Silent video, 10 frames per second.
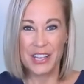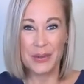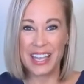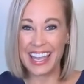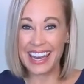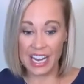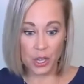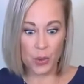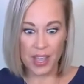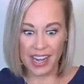You get it,
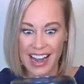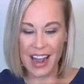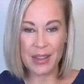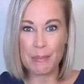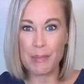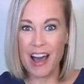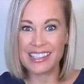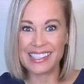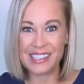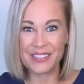you get it out of the box,
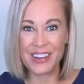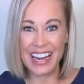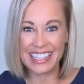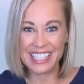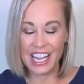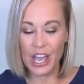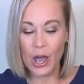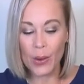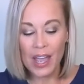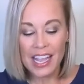it's ready to
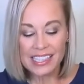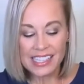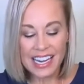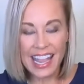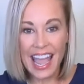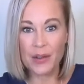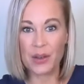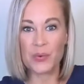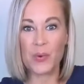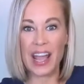go going to count
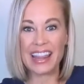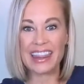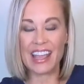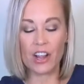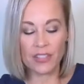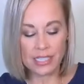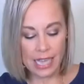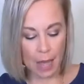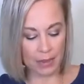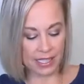it right there on the
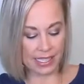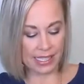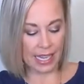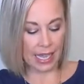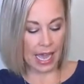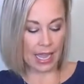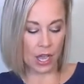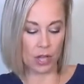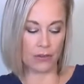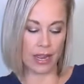top. Let's see. I
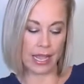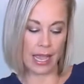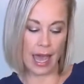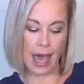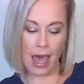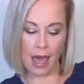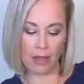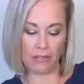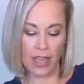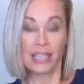already
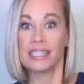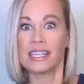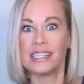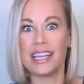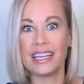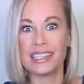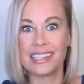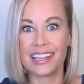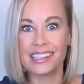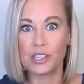have 68
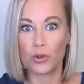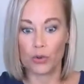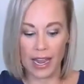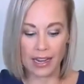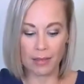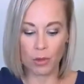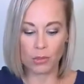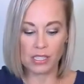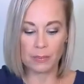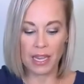cents. Great. I'm
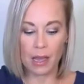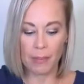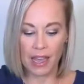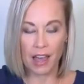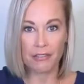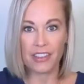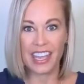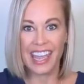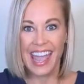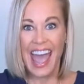almost to my cup of
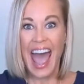coffee.